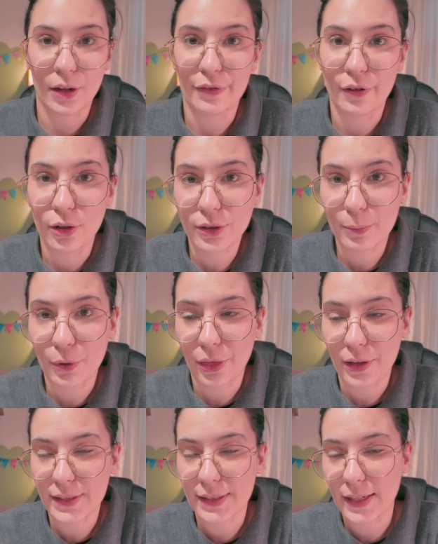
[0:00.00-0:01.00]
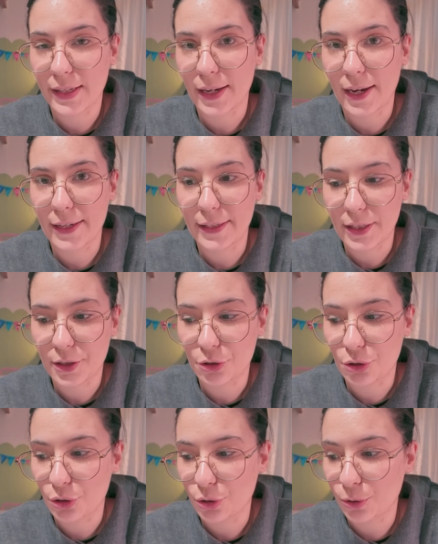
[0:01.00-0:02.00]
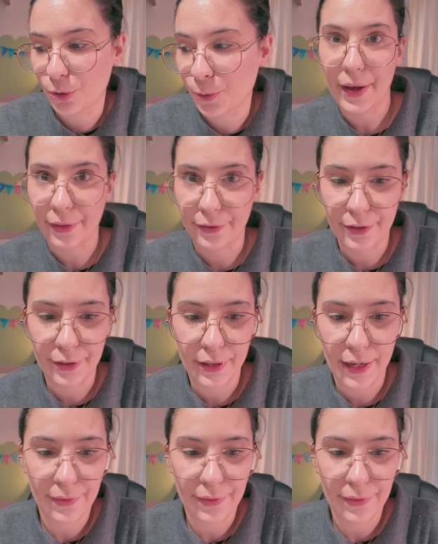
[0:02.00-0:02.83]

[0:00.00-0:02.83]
of all the products that I need to gather,